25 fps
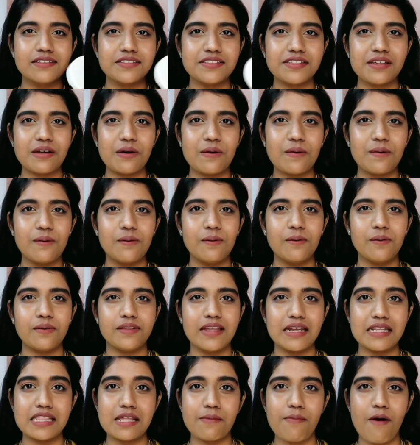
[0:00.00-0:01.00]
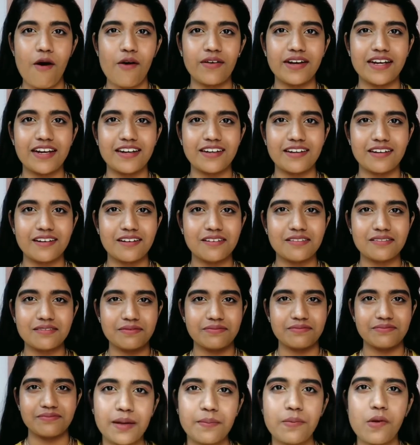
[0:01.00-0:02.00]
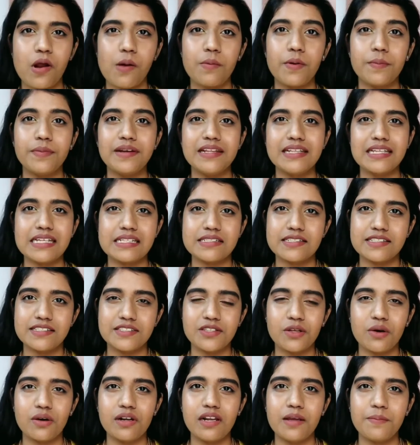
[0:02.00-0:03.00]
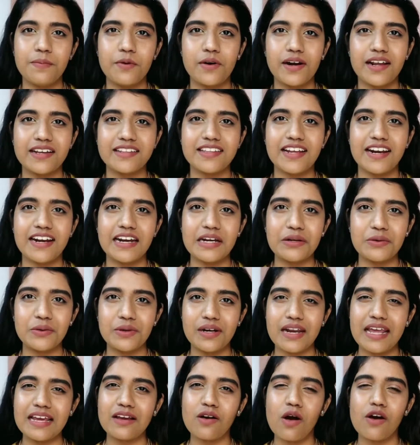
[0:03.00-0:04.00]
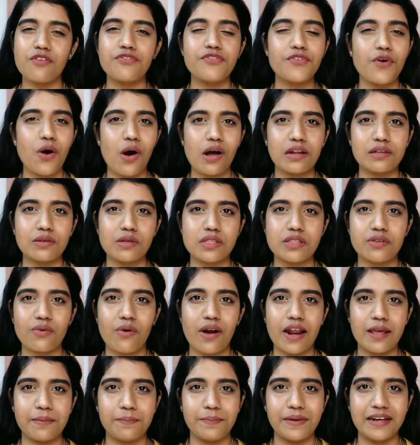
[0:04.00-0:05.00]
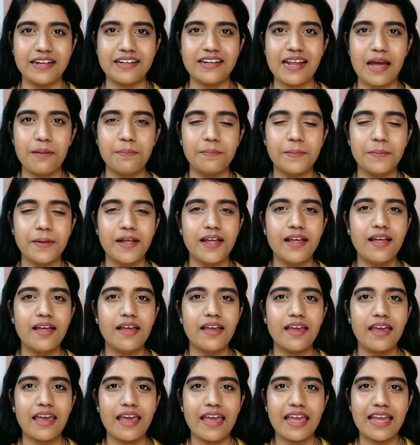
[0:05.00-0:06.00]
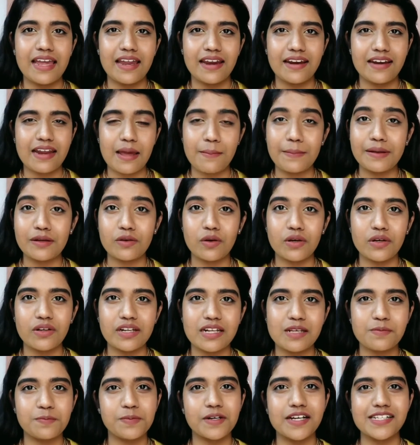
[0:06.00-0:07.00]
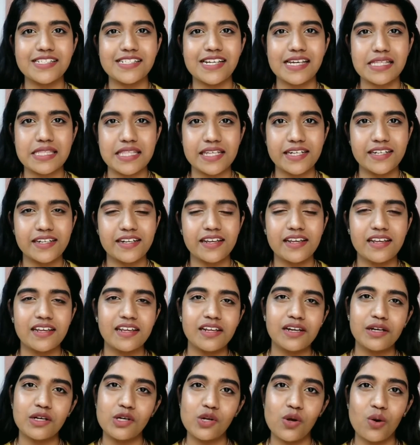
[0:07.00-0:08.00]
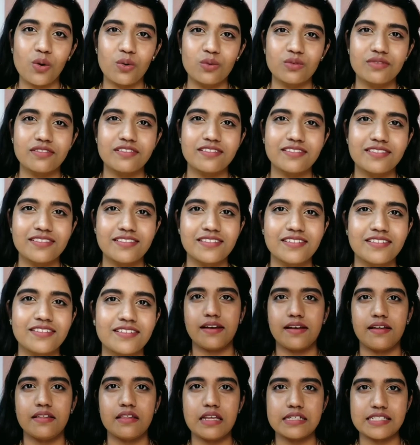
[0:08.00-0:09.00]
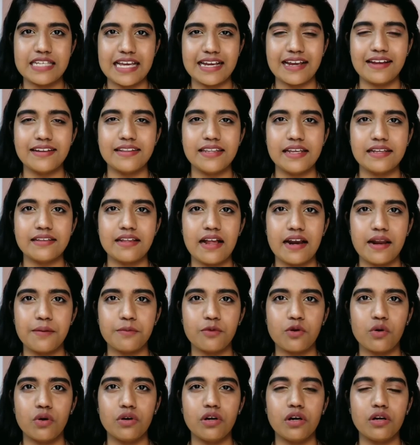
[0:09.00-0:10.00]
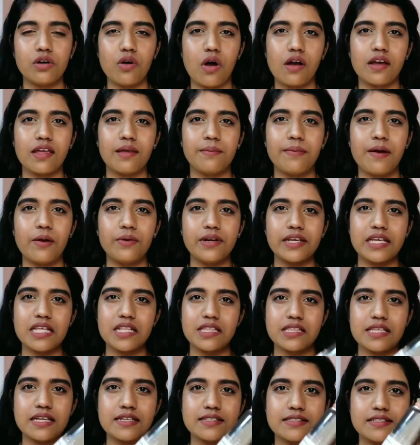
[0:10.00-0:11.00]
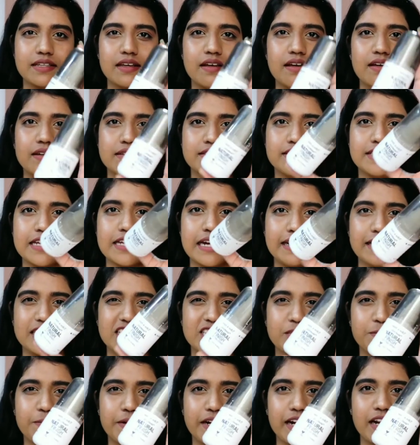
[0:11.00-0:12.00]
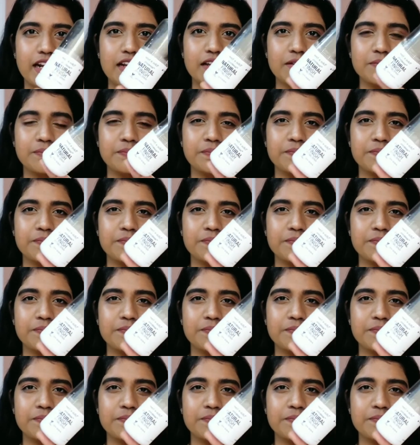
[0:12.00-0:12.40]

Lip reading: So that's about it. Probably this is the only product that I don't like of all those what I picked up. And am I going to repurchase it? No. The second thing that I'm going to talk about is this setting spray.